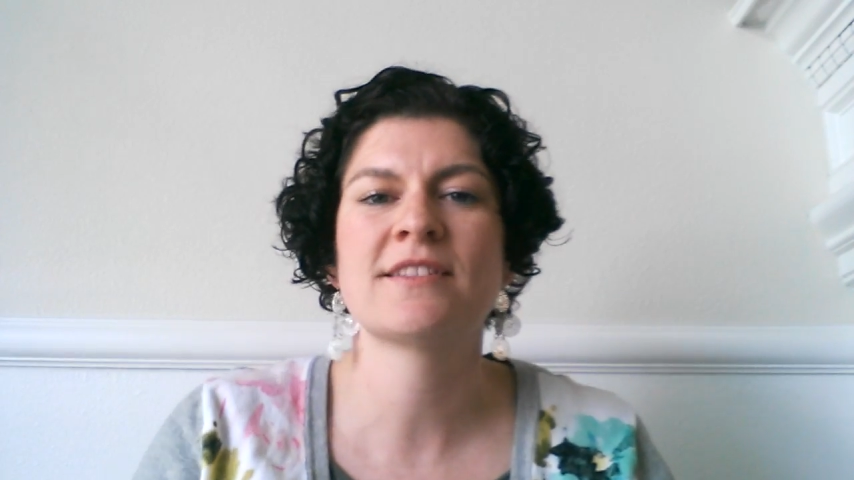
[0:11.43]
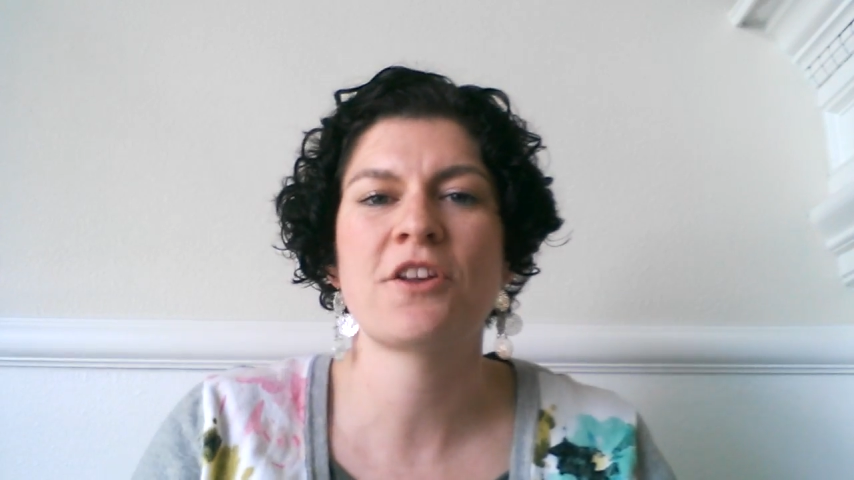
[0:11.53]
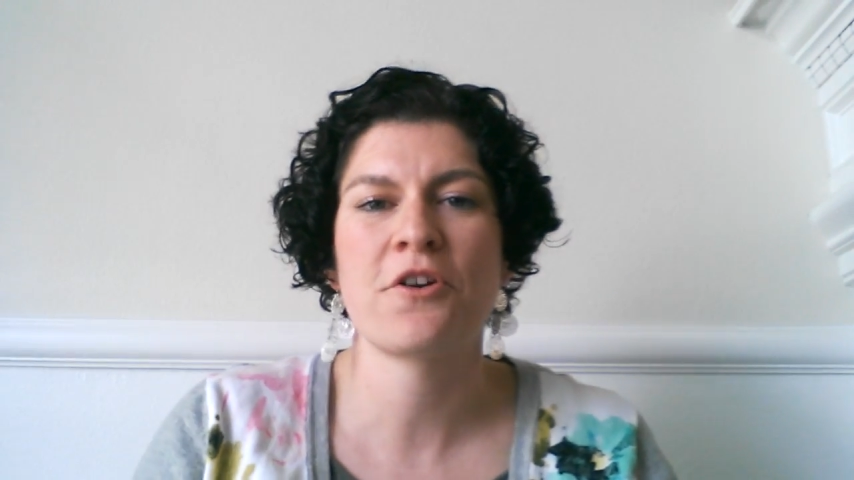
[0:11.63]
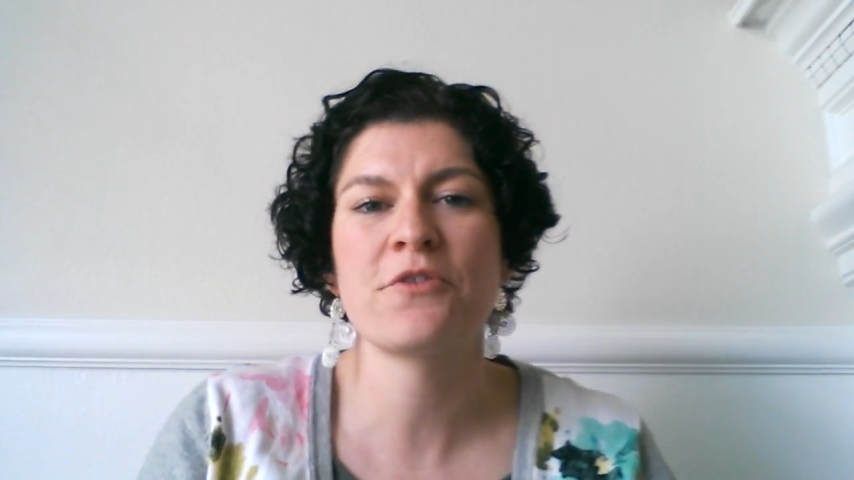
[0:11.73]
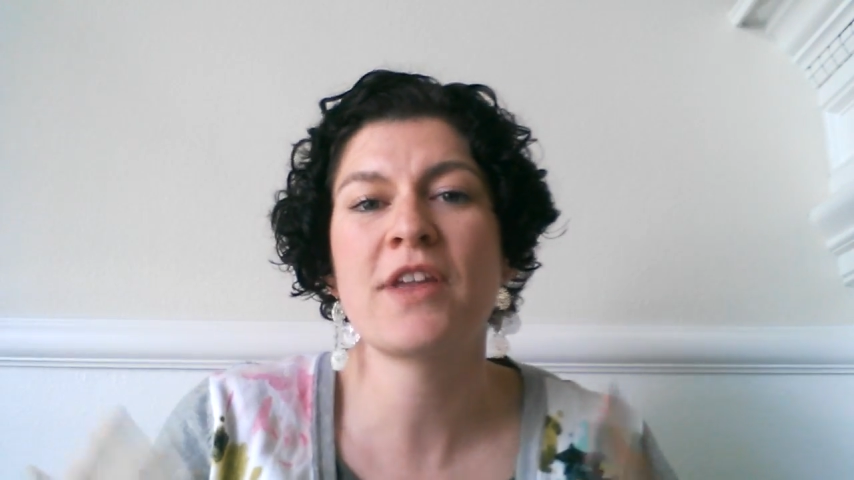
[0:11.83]

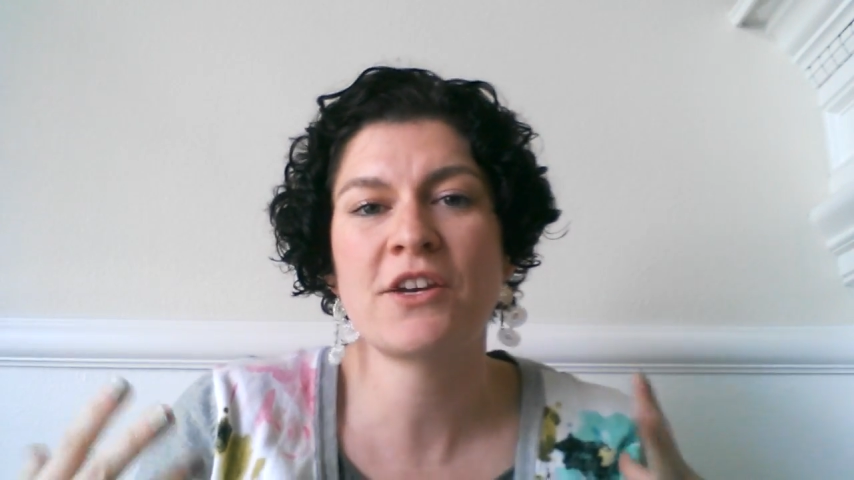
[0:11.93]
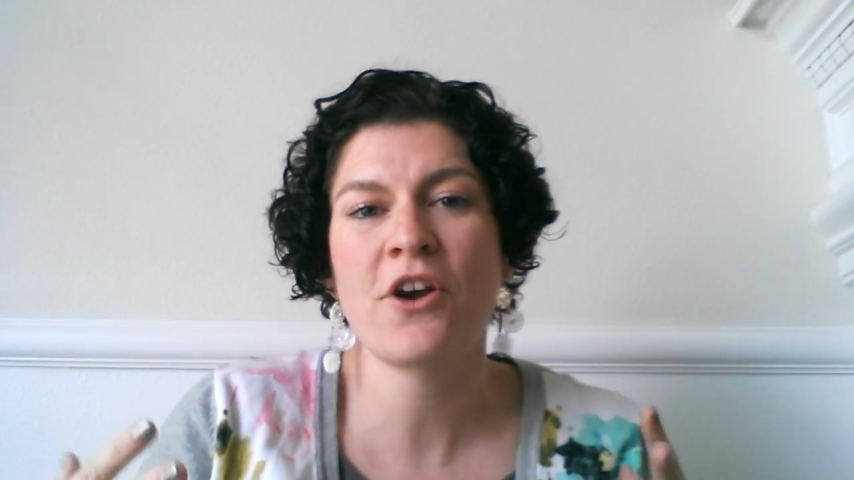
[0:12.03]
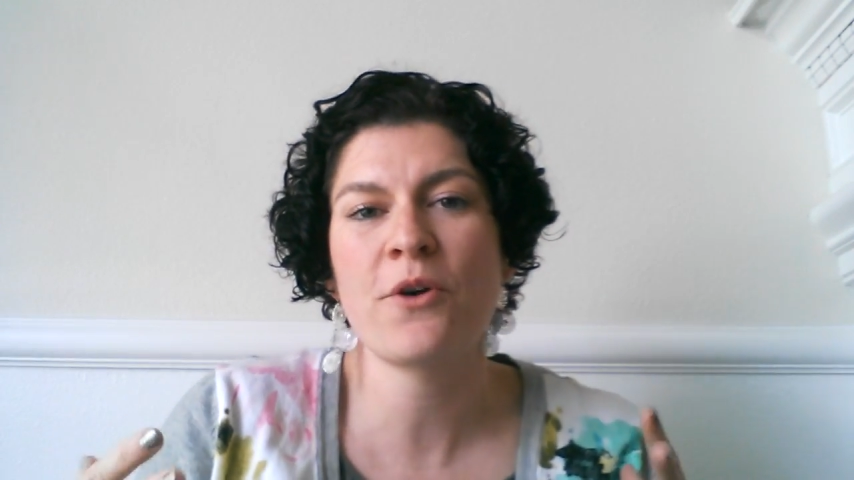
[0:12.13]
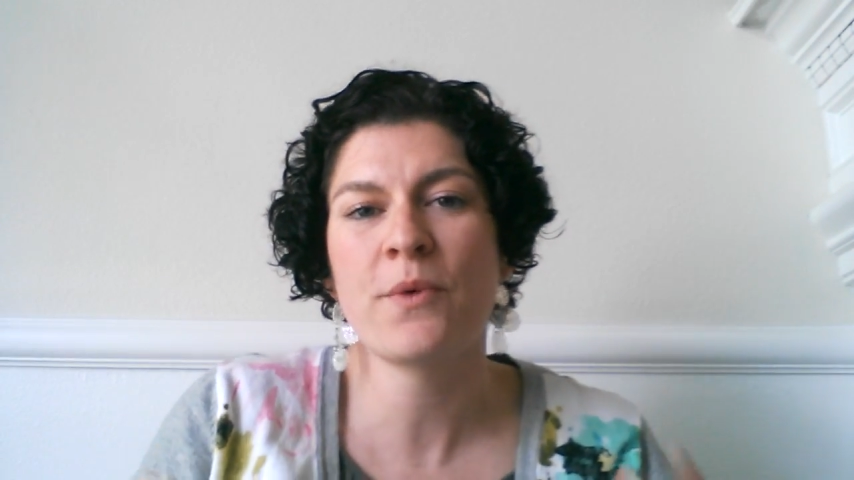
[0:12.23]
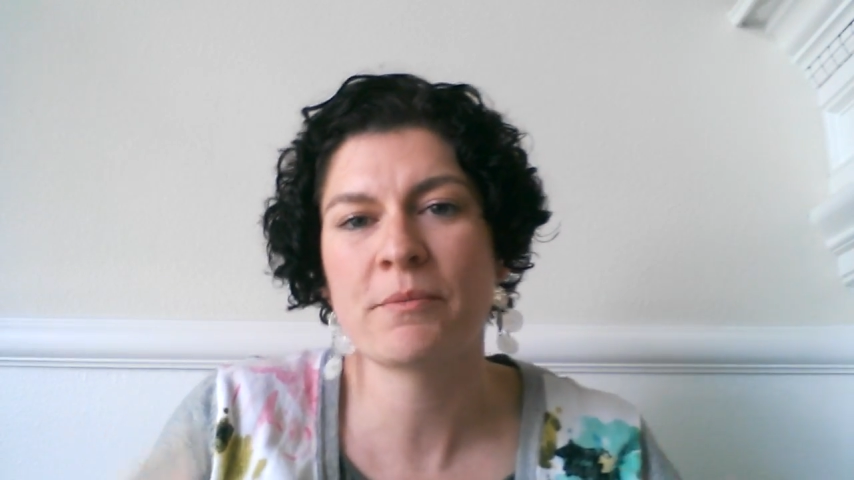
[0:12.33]
so they
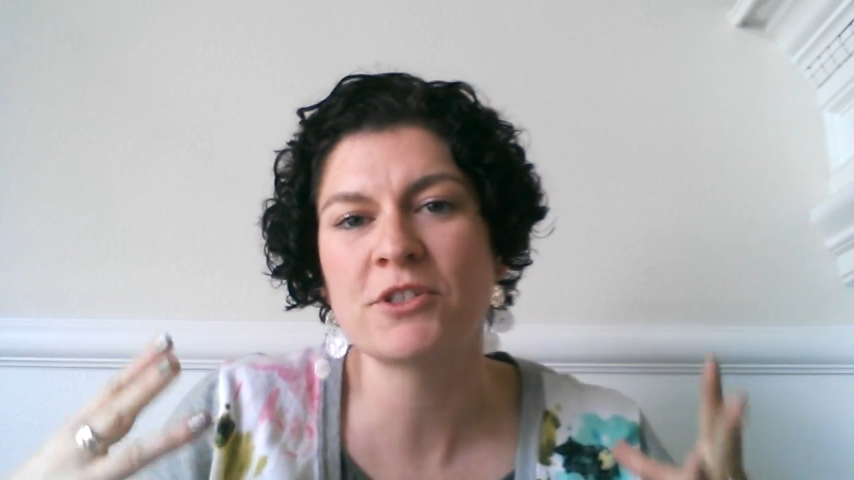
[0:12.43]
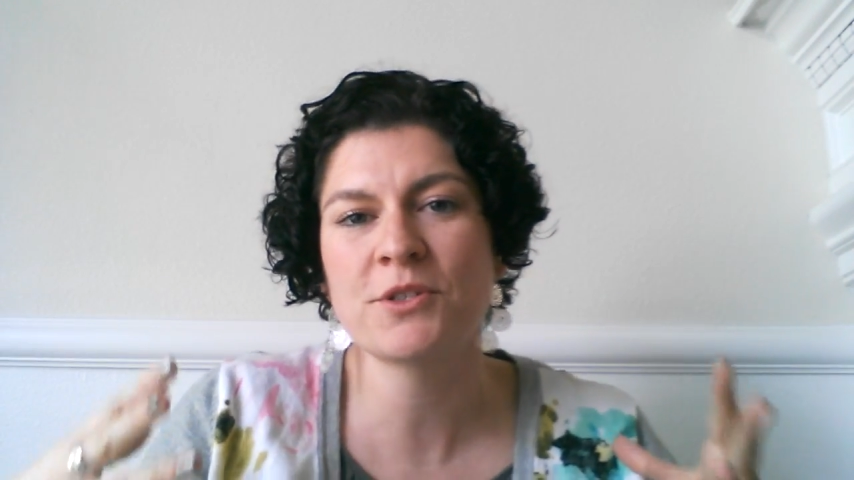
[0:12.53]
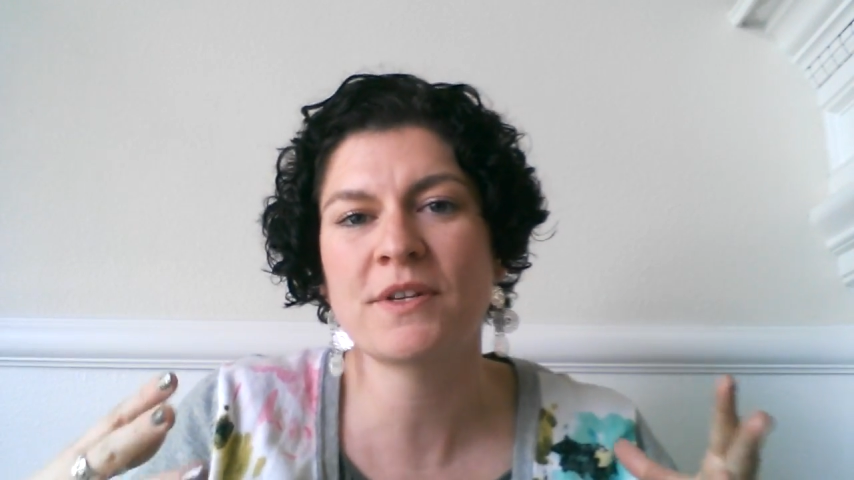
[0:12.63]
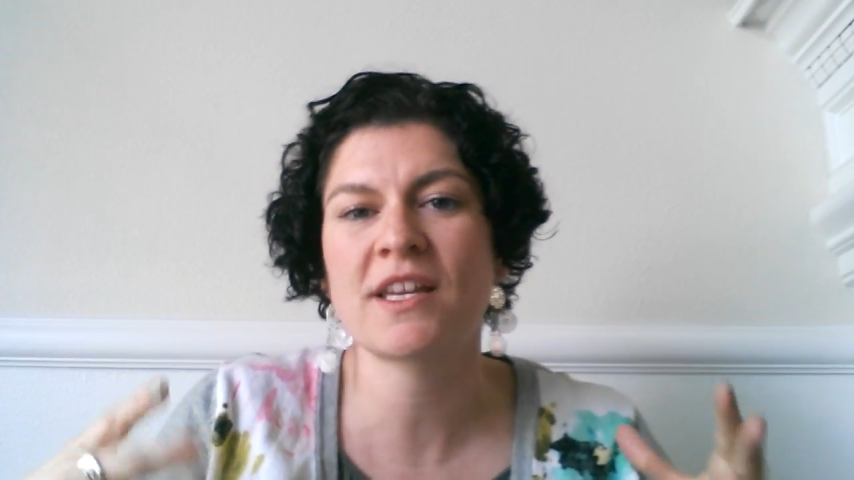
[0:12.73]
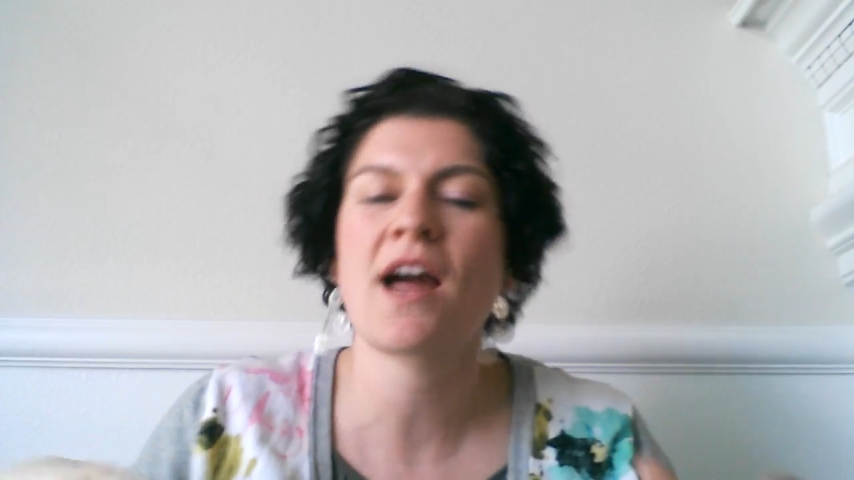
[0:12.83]
know when we're
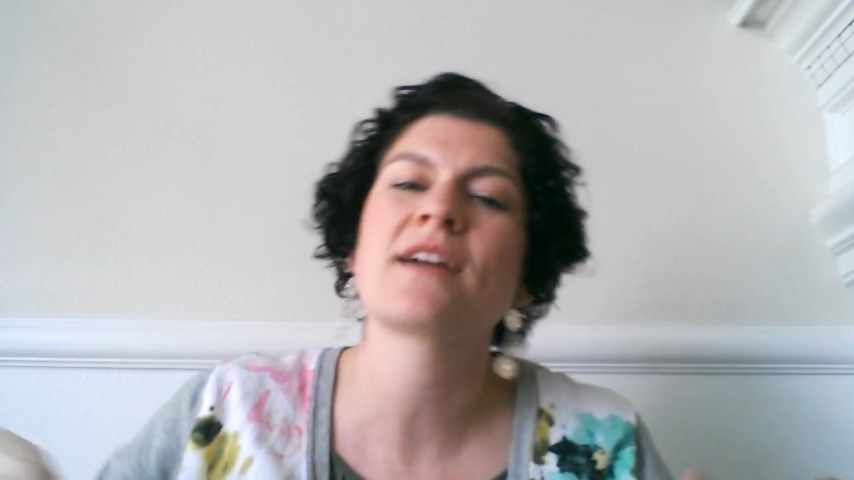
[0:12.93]
doing an